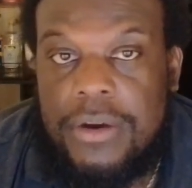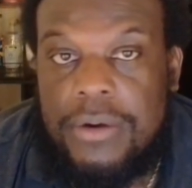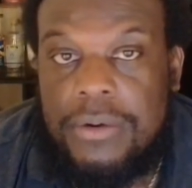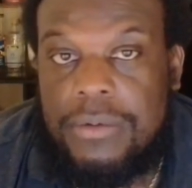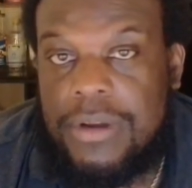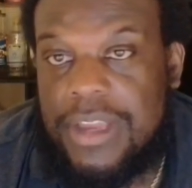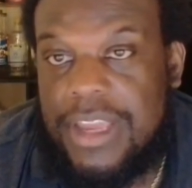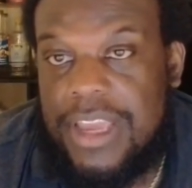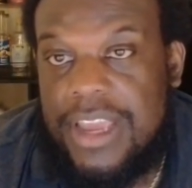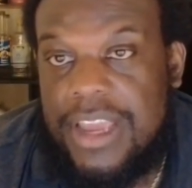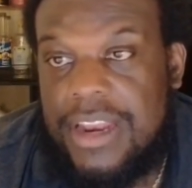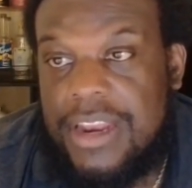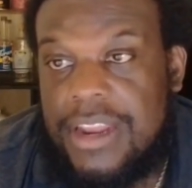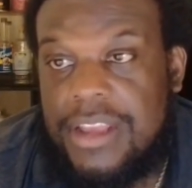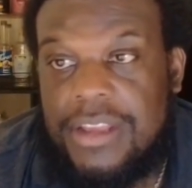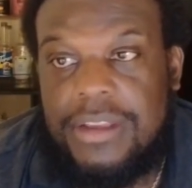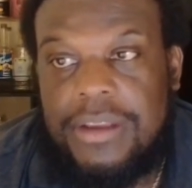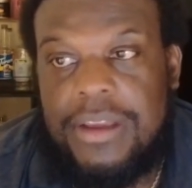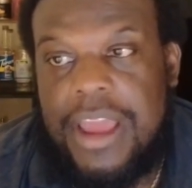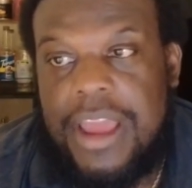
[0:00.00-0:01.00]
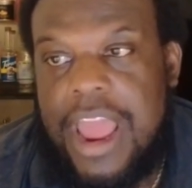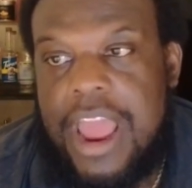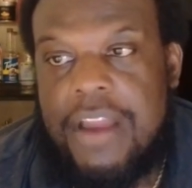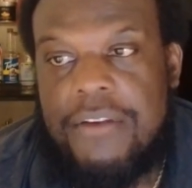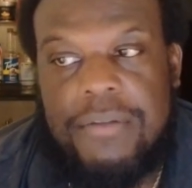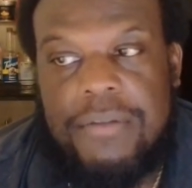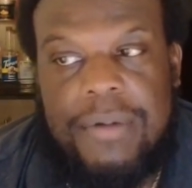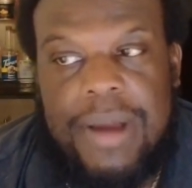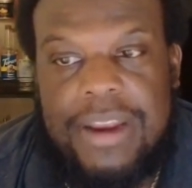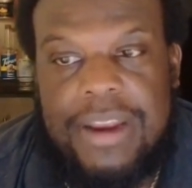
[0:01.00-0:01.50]
Again,
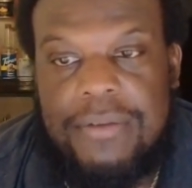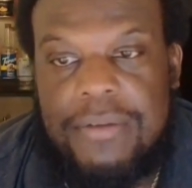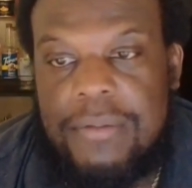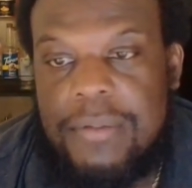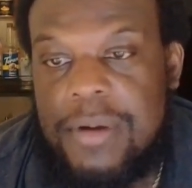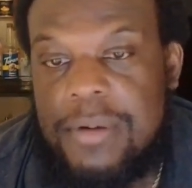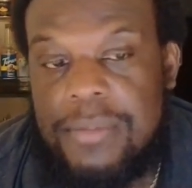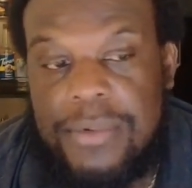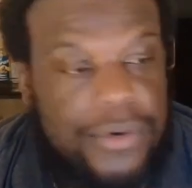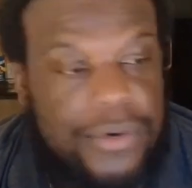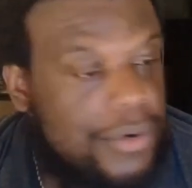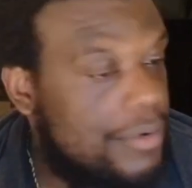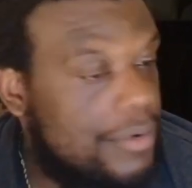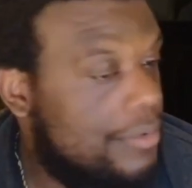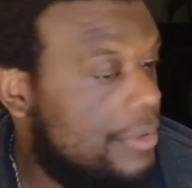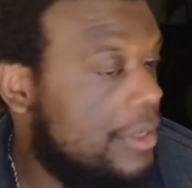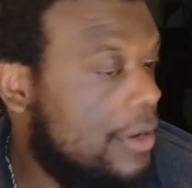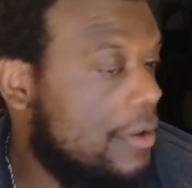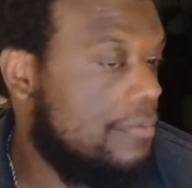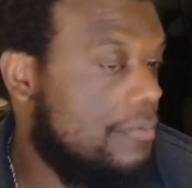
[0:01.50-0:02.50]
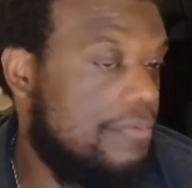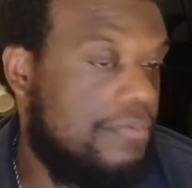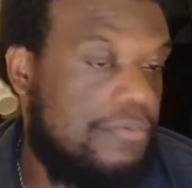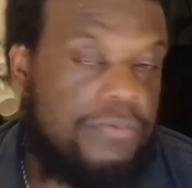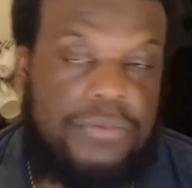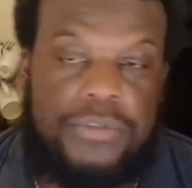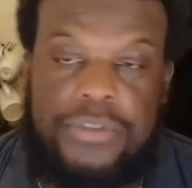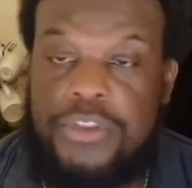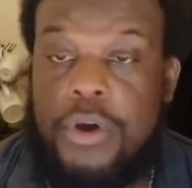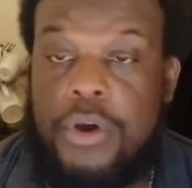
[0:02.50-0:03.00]
everybody remember,
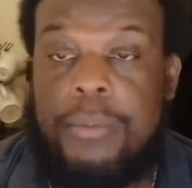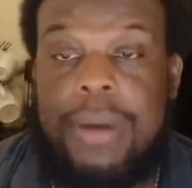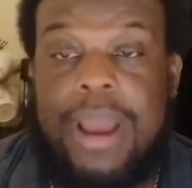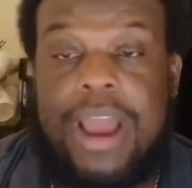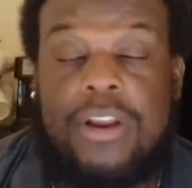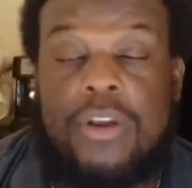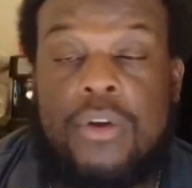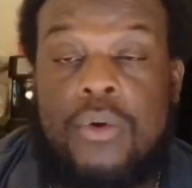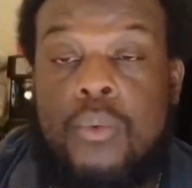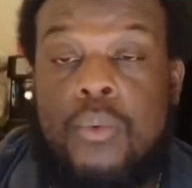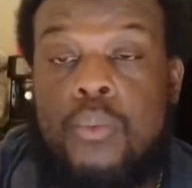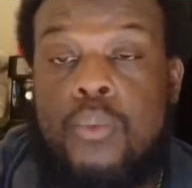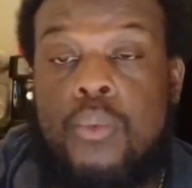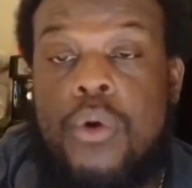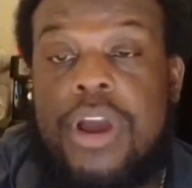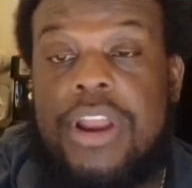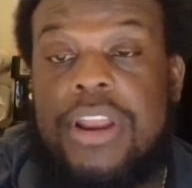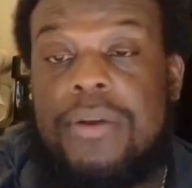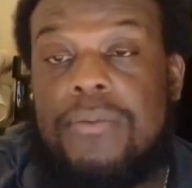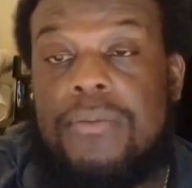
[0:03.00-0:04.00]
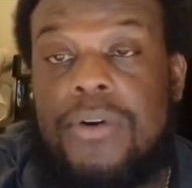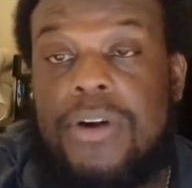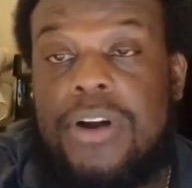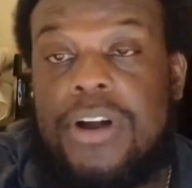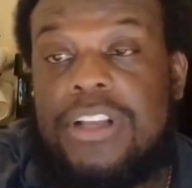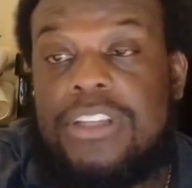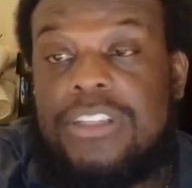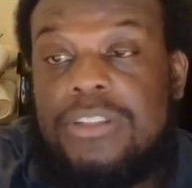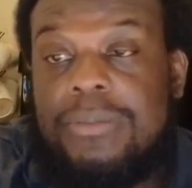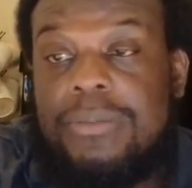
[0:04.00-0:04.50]
no matter what it
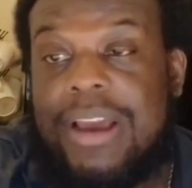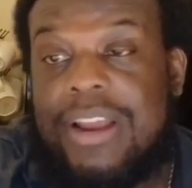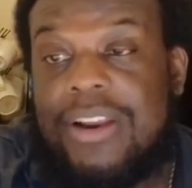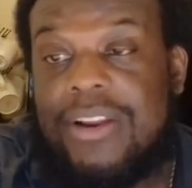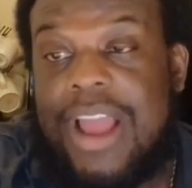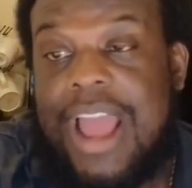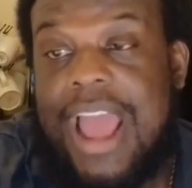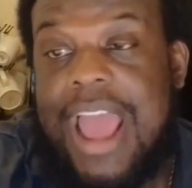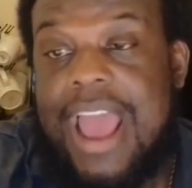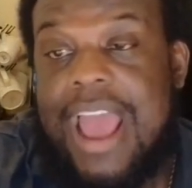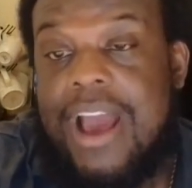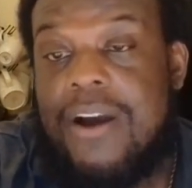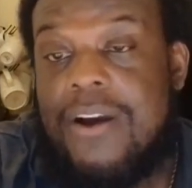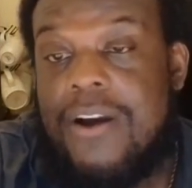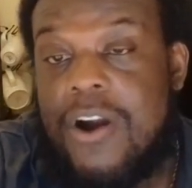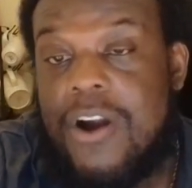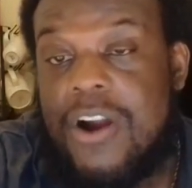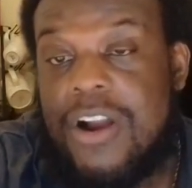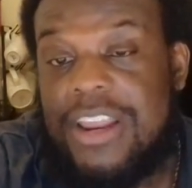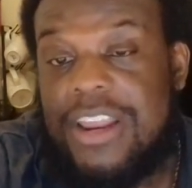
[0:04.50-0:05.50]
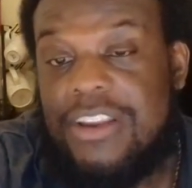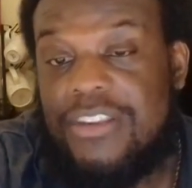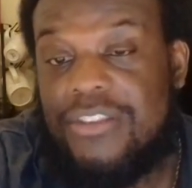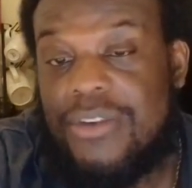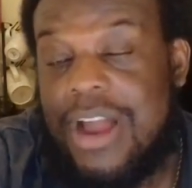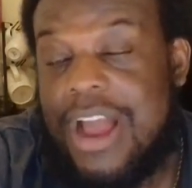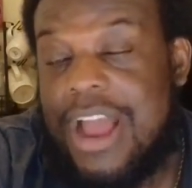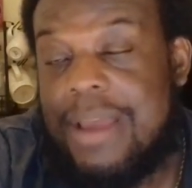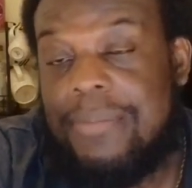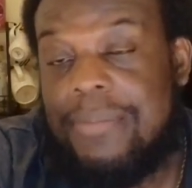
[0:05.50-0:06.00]
was, no matter how hard he
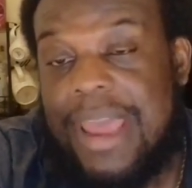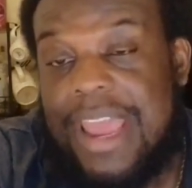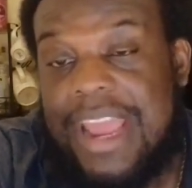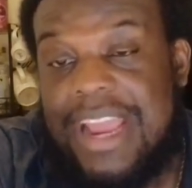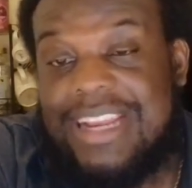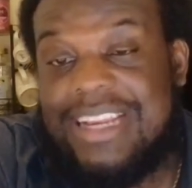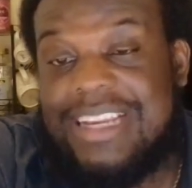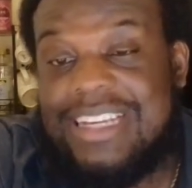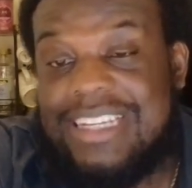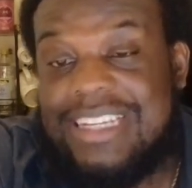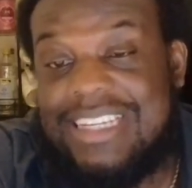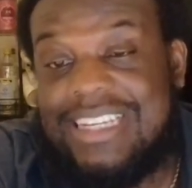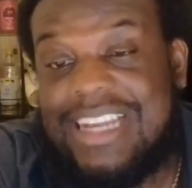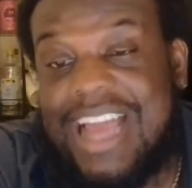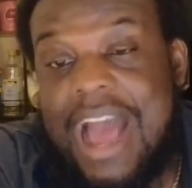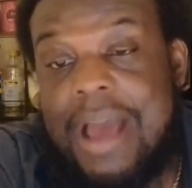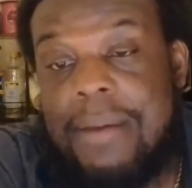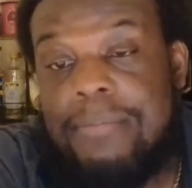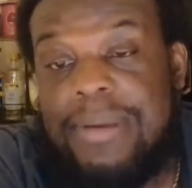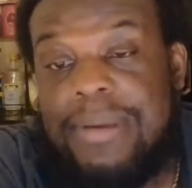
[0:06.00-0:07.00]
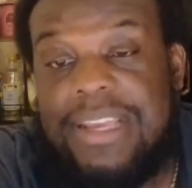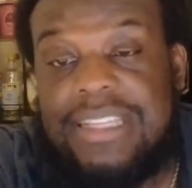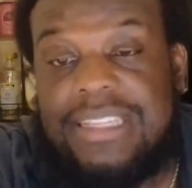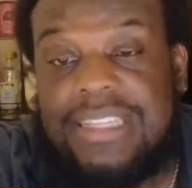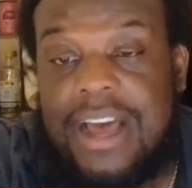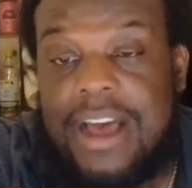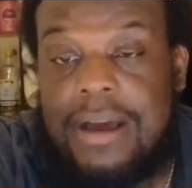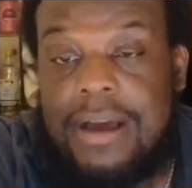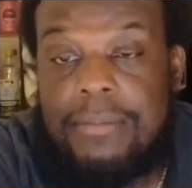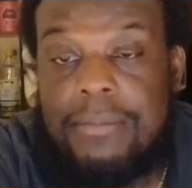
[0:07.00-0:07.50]
tried, Peyton could not beat
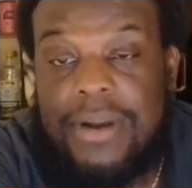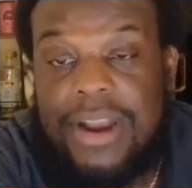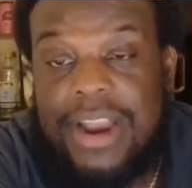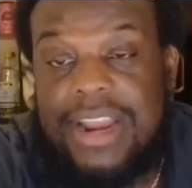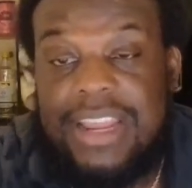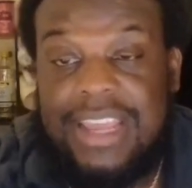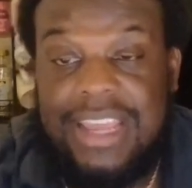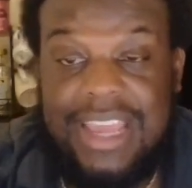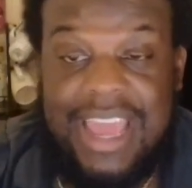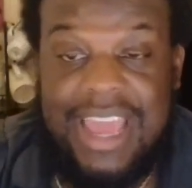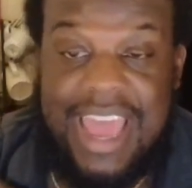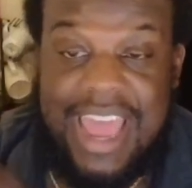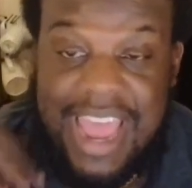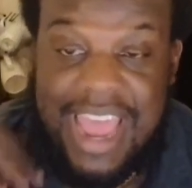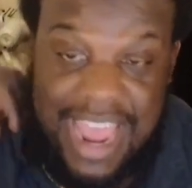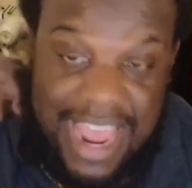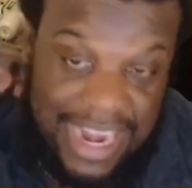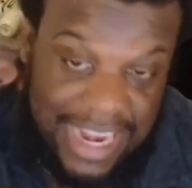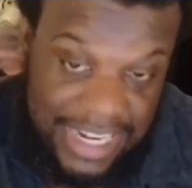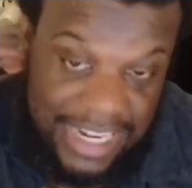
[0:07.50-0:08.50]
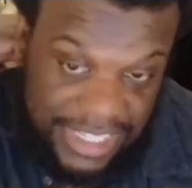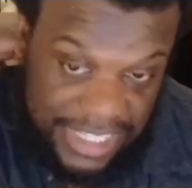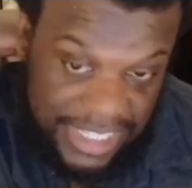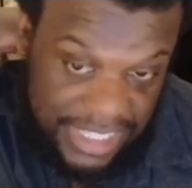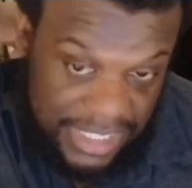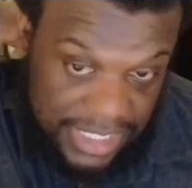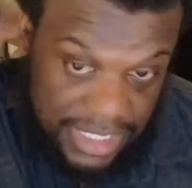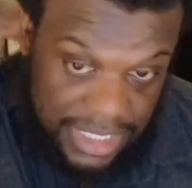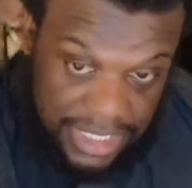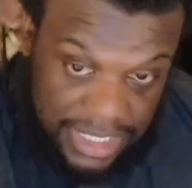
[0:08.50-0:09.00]
Tom Brady. And it
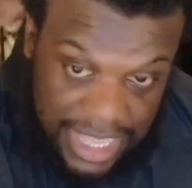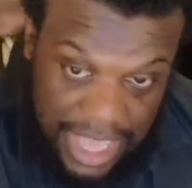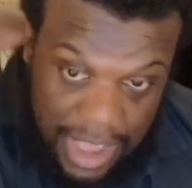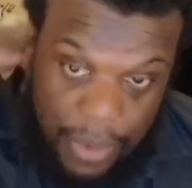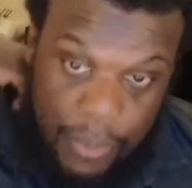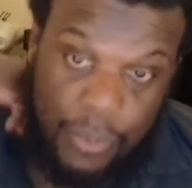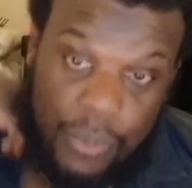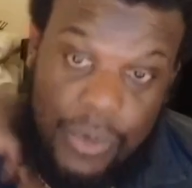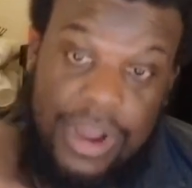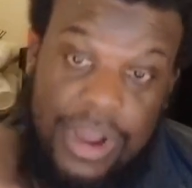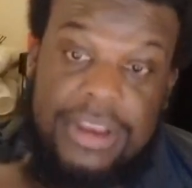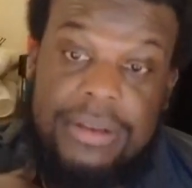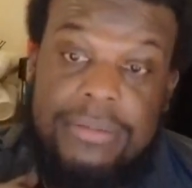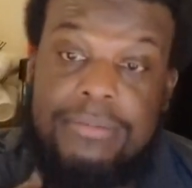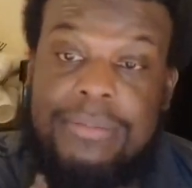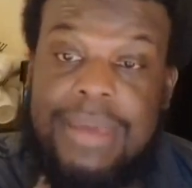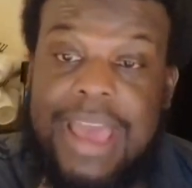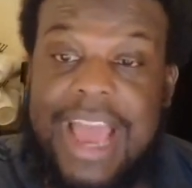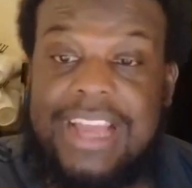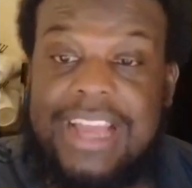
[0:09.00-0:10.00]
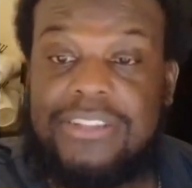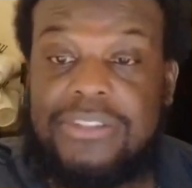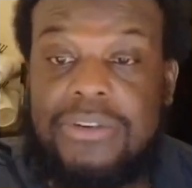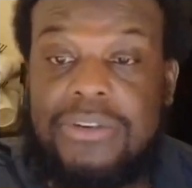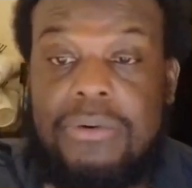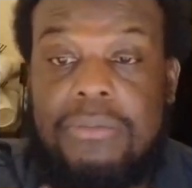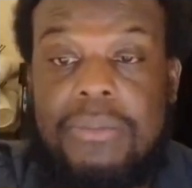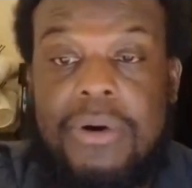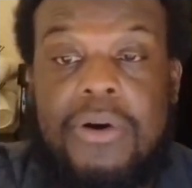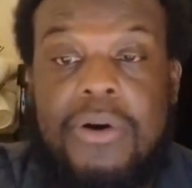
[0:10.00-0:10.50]
just took that one
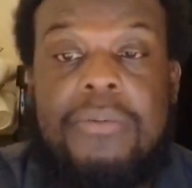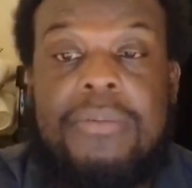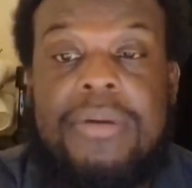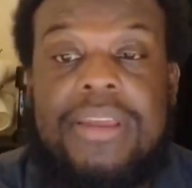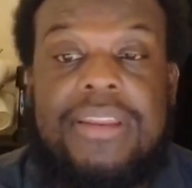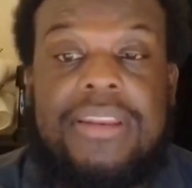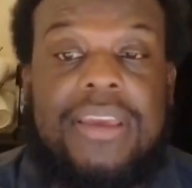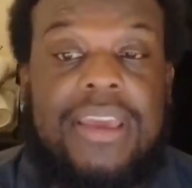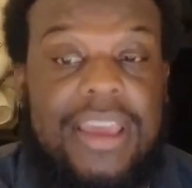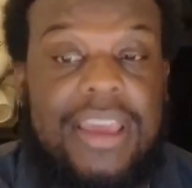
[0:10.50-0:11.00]
magical moment.